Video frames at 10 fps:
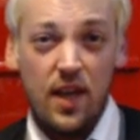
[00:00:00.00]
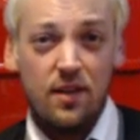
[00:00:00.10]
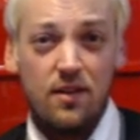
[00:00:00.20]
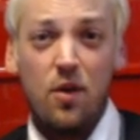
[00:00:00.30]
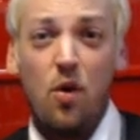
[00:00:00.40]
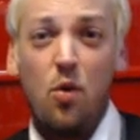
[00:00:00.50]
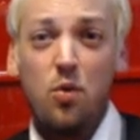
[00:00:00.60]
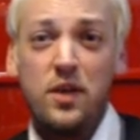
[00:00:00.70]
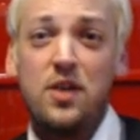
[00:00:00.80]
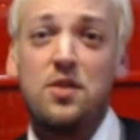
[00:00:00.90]
And
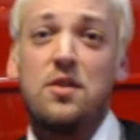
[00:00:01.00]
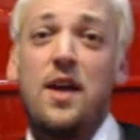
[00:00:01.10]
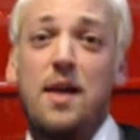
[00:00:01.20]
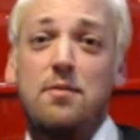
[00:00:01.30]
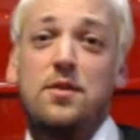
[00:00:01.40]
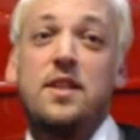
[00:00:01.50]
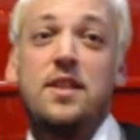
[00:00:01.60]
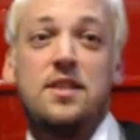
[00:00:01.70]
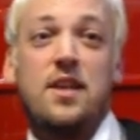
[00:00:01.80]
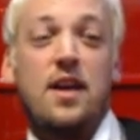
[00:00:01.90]
holy crap,
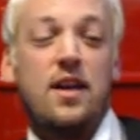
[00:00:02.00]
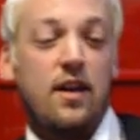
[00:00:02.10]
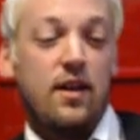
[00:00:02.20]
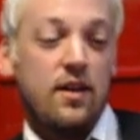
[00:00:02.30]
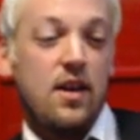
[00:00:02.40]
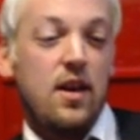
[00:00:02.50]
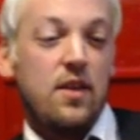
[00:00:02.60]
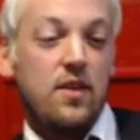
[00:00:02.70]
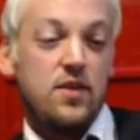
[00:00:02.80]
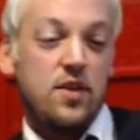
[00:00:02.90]
look at this guy here.
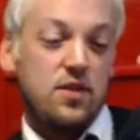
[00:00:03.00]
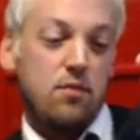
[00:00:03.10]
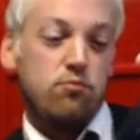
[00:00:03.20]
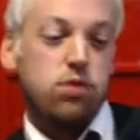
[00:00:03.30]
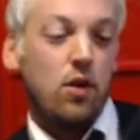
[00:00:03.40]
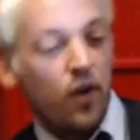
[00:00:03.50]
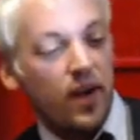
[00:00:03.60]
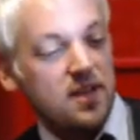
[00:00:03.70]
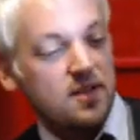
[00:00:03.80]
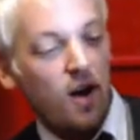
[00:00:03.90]
This is the
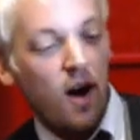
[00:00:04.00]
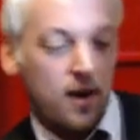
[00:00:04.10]
brewery's